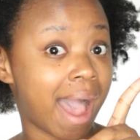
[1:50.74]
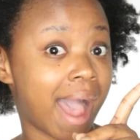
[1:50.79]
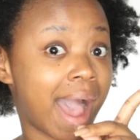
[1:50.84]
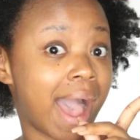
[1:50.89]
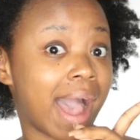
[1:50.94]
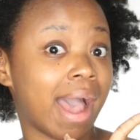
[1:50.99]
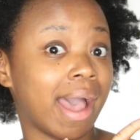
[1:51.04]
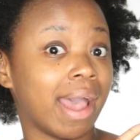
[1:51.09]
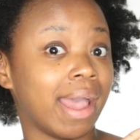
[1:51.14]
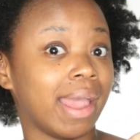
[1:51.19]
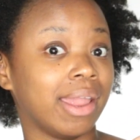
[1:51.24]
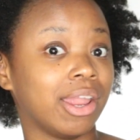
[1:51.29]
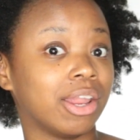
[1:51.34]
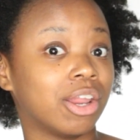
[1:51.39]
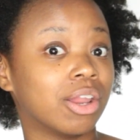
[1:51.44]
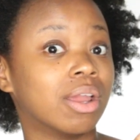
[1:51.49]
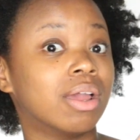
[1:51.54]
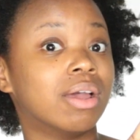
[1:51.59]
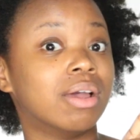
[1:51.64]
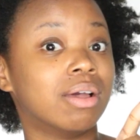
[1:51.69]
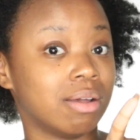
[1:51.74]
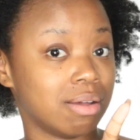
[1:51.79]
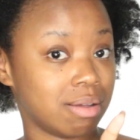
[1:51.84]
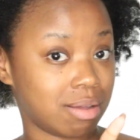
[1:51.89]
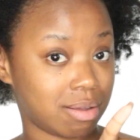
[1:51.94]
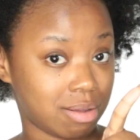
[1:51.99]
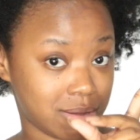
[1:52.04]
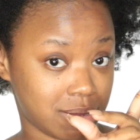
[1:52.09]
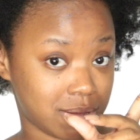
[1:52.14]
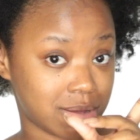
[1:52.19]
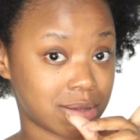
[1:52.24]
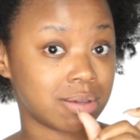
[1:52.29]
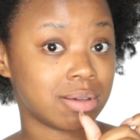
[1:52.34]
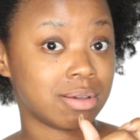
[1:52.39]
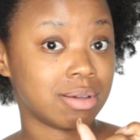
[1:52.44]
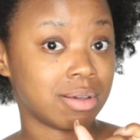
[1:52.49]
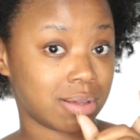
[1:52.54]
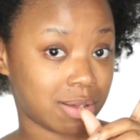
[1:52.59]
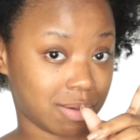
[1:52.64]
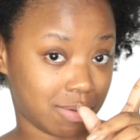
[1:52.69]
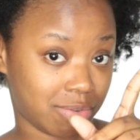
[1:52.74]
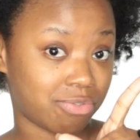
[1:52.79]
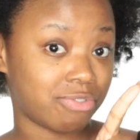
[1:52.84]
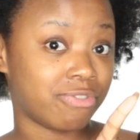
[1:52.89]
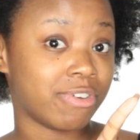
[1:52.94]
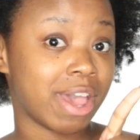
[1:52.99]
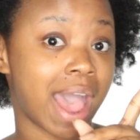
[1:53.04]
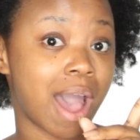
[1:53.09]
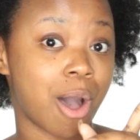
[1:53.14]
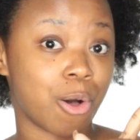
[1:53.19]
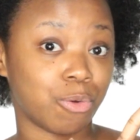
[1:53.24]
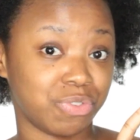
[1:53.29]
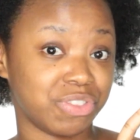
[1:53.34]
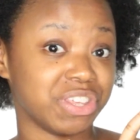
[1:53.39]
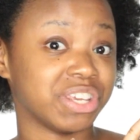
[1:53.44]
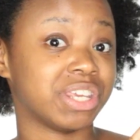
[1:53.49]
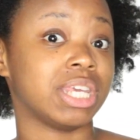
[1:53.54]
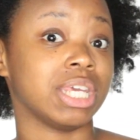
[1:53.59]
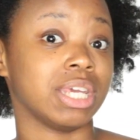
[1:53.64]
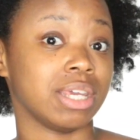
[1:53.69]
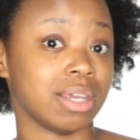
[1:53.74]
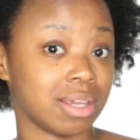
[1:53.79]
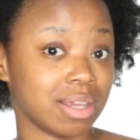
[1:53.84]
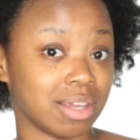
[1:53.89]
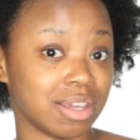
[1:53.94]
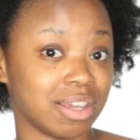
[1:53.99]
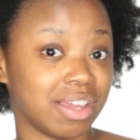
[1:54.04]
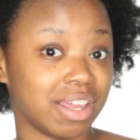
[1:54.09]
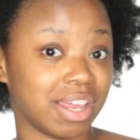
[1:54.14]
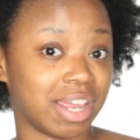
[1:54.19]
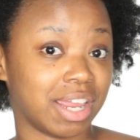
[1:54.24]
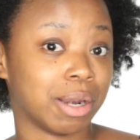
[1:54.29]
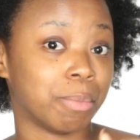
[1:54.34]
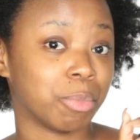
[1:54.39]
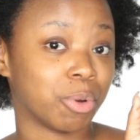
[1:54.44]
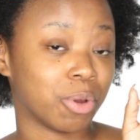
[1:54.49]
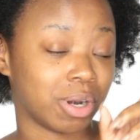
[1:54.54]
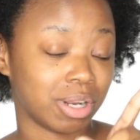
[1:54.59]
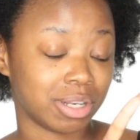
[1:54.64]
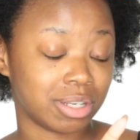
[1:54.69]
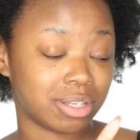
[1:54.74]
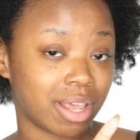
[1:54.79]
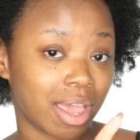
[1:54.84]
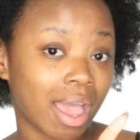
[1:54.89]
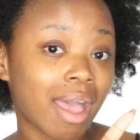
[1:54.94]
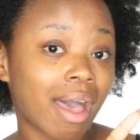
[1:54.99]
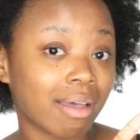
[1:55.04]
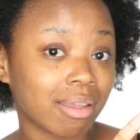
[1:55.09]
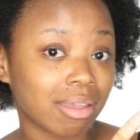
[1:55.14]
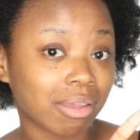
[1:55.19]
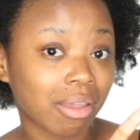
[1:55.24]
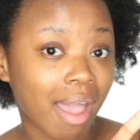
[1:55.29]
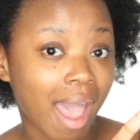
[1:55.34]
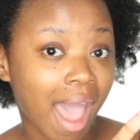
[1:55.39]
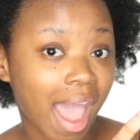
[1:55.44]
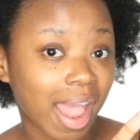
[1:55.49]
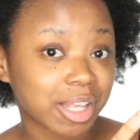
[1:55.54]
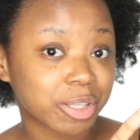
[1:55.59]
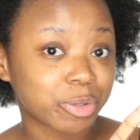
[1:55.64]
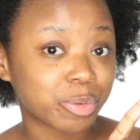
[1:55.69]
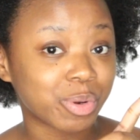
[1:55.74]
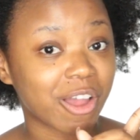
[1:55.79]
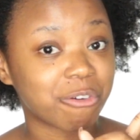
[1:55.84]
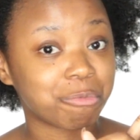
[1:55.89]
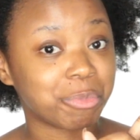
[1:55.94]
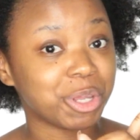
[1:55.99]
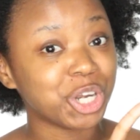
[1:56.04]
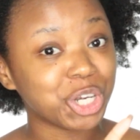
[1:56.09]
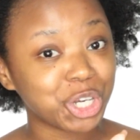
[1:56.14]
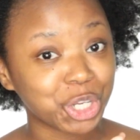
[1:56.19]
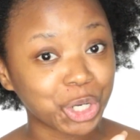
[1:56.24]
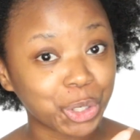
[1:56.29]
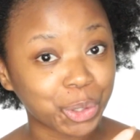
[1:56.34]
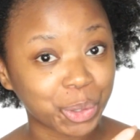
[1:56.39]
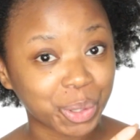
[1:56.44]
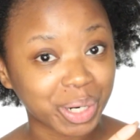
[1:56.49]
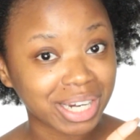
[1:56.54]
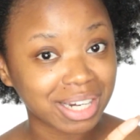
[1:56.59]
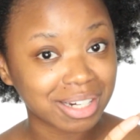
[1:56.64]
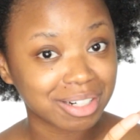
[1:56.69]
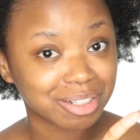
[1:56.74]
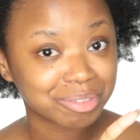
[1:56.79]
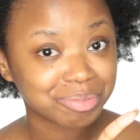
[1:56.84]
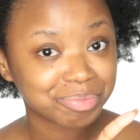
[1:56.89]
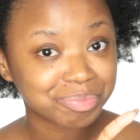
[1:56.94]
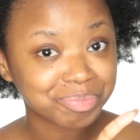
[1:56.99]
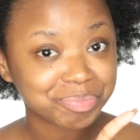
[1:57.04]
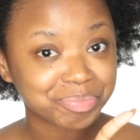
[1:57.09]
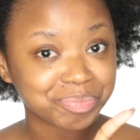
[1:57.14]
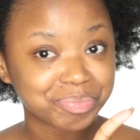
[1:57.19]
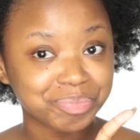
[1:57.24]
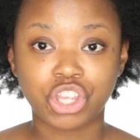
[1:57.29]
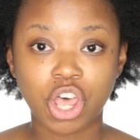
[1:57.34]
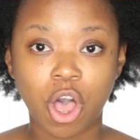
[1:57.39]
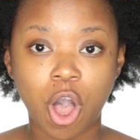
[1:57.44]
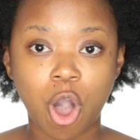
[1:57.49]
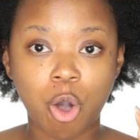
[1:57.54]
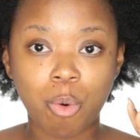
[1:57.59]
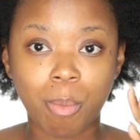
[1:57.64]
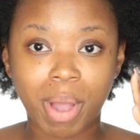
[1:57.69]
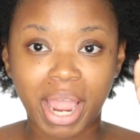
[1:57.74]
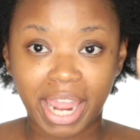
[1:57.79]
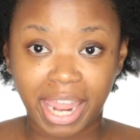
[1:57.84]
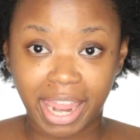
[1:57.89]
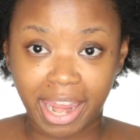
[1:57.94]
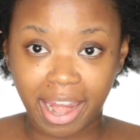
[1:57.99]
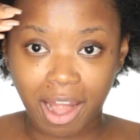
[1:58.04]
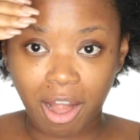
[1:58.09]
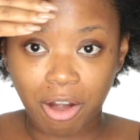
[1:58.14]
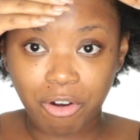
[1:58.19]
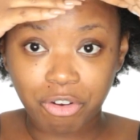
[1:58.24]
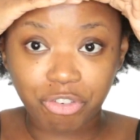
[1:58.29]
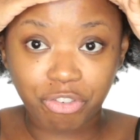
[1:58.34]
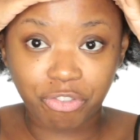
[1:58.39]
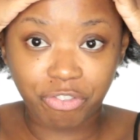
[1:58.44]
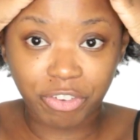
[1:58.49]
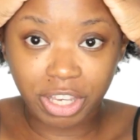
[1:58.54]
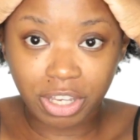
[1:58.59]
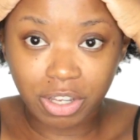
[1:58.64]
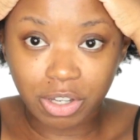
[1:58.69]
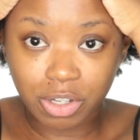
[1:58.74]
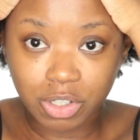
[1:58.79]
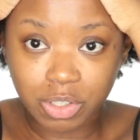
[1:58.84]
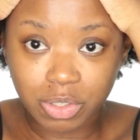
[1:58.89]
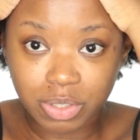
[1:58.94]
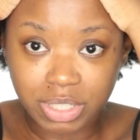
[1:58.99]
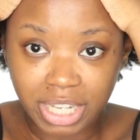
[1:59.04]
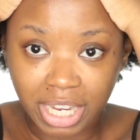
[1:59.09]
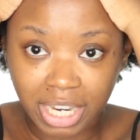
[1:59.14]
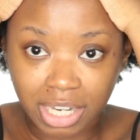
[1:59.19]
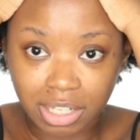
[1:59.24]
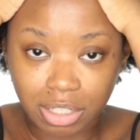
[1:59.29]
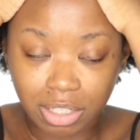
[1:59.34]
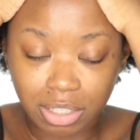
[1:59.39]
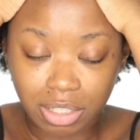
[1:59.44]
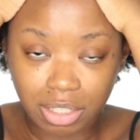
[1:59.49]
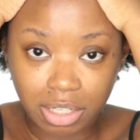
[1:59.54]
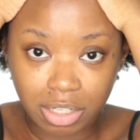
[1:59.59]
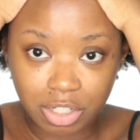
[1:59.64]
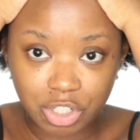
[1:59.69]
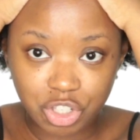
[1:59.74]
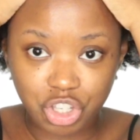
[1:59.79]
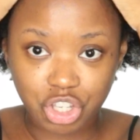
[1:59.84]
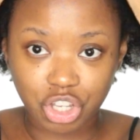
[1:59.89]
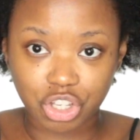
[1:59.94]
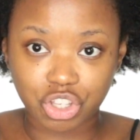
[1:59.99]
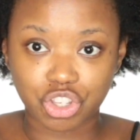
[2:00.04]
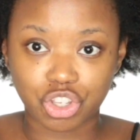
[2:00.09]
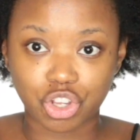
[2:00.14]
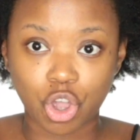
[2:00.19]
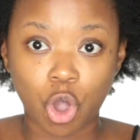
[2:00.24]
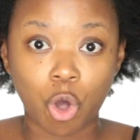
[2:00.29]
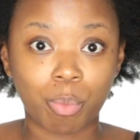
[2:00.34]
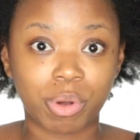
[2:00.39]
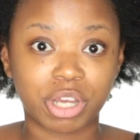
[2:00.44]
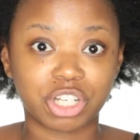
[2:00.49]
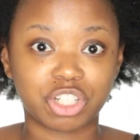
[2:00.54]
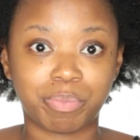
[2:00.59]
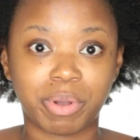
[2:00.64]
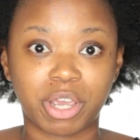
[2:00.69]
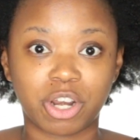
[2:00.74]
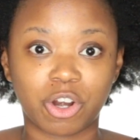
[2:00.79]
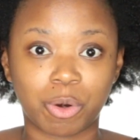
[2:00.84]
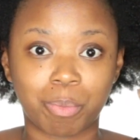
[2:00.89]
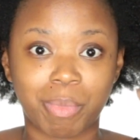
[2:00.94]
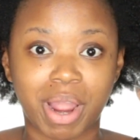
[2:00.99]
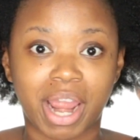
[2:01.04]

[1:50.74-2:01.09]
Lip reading: I found the key and I'm gonna tell you guys what I've been doing. So my hair feels and looks so much better.